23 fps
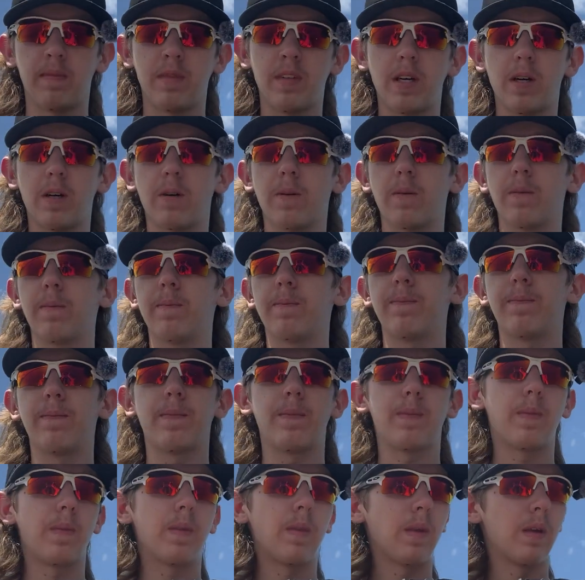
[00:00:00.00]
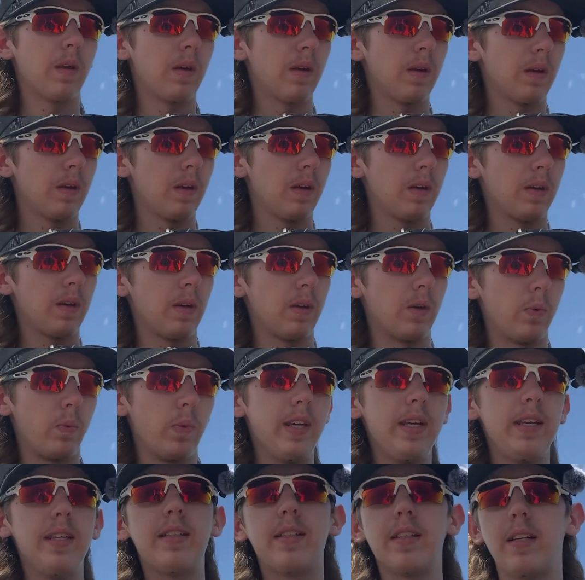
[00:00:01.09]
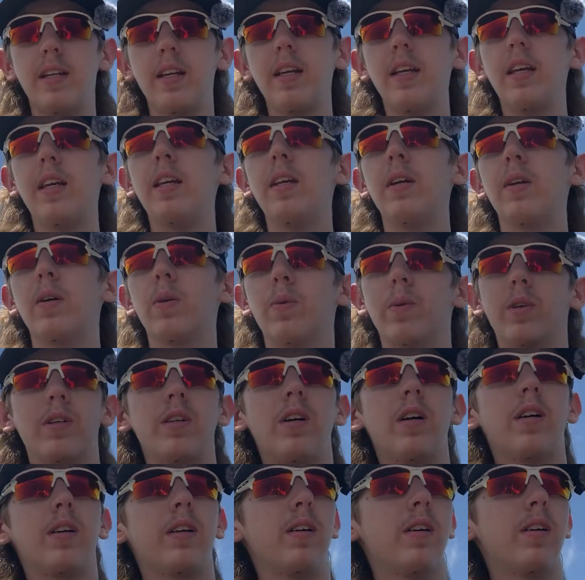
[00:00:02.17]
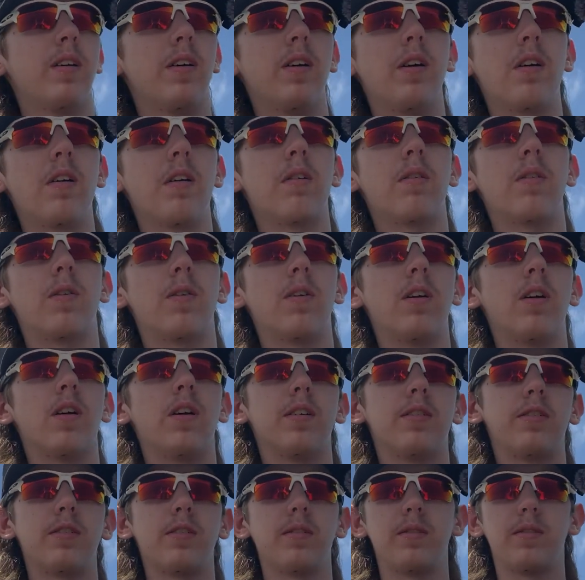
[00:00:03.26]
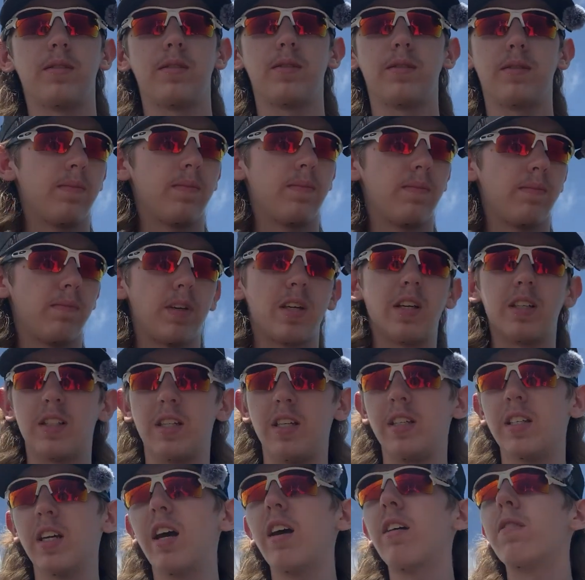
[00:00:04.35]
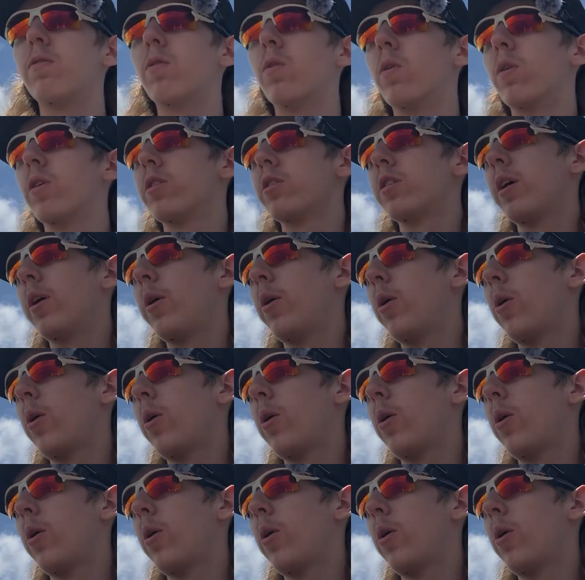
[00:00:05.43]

Now, we today, we're not hung on a cross because he died for us.